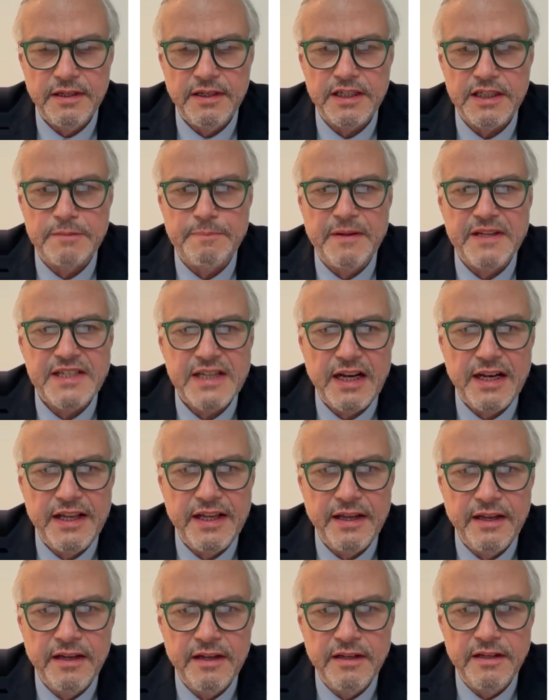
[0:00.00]

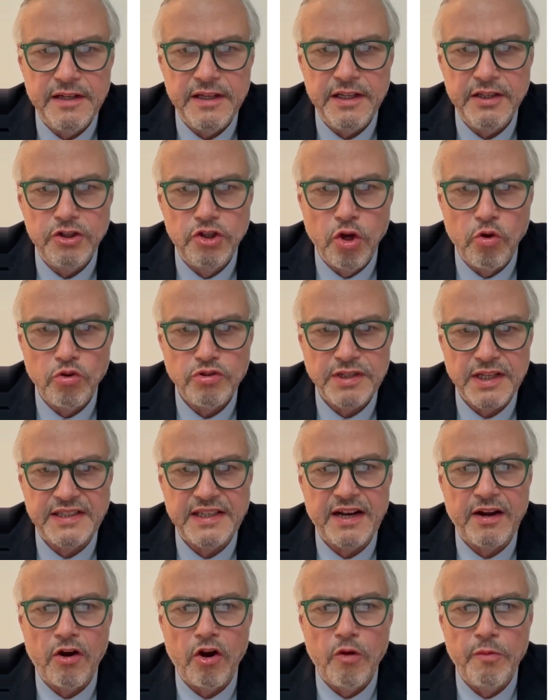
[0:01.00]
especially in those that
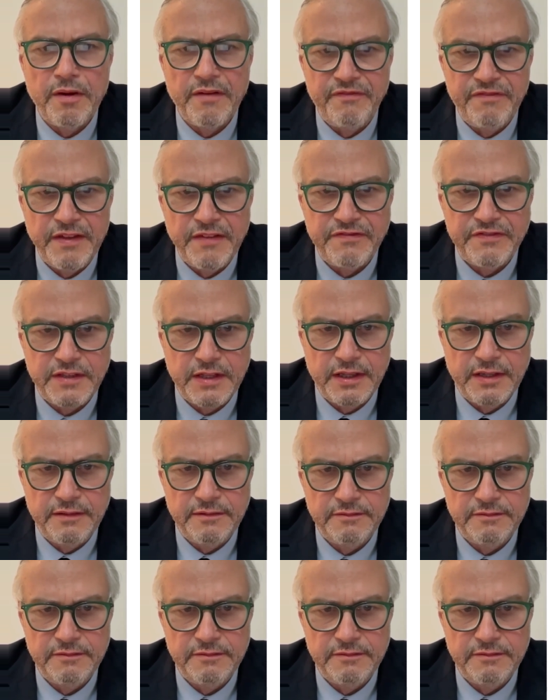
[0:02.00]
are over 50,